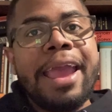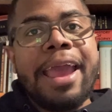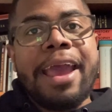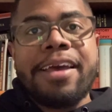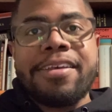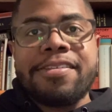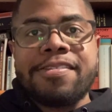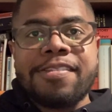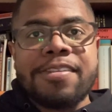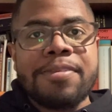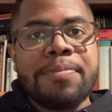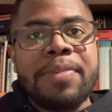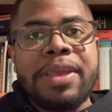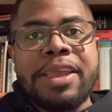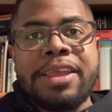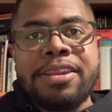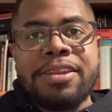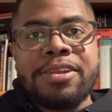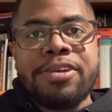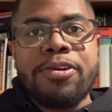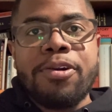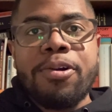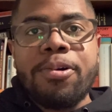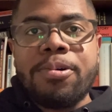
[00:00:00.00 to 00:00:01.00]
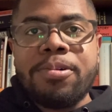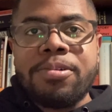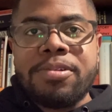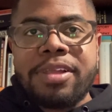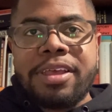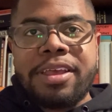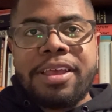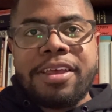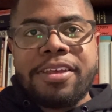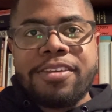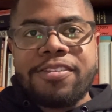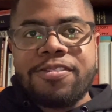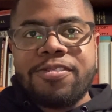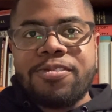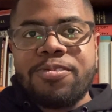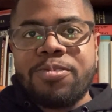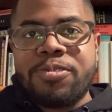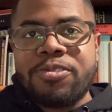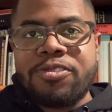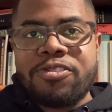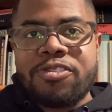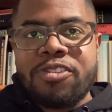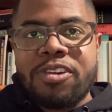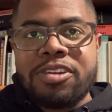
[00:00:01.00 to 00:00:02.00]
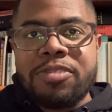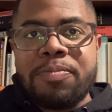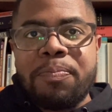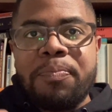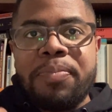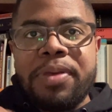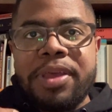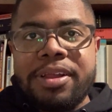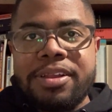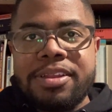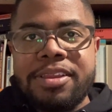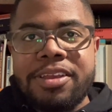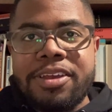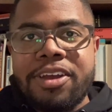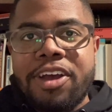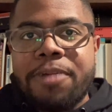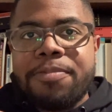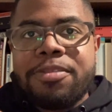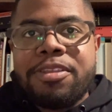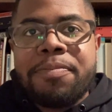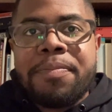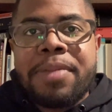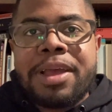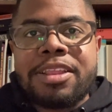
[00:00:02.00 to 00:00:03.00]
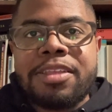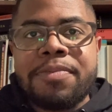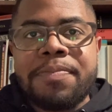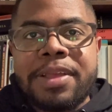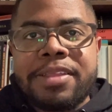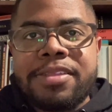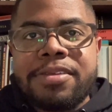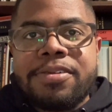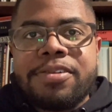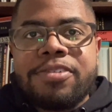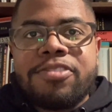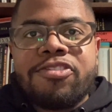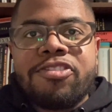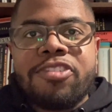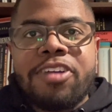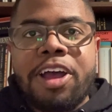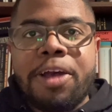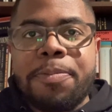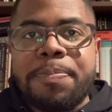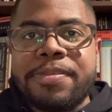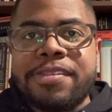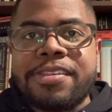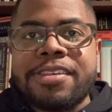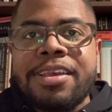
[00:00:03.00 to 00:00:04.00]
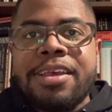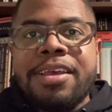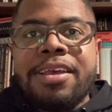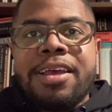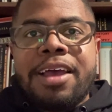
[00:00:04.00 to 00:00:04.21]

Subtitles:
as the main goal is to start building up the mathematical chops